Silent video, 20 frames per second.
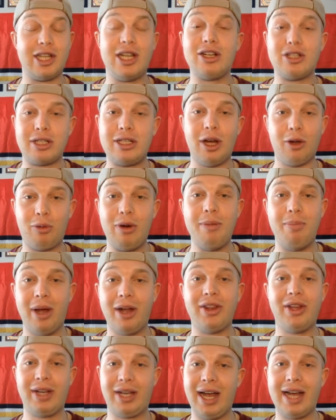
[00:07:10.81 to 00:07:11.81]
They're still
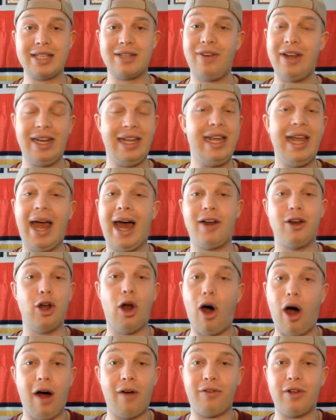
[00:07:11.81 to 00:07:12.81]
rebuilding because of it. He had an
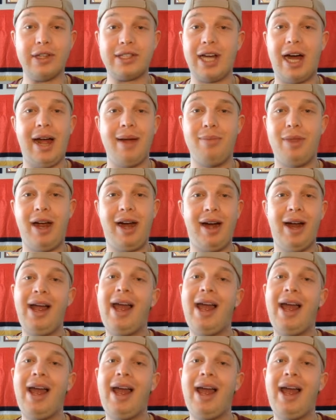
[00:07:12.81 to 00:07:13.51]
awful time there.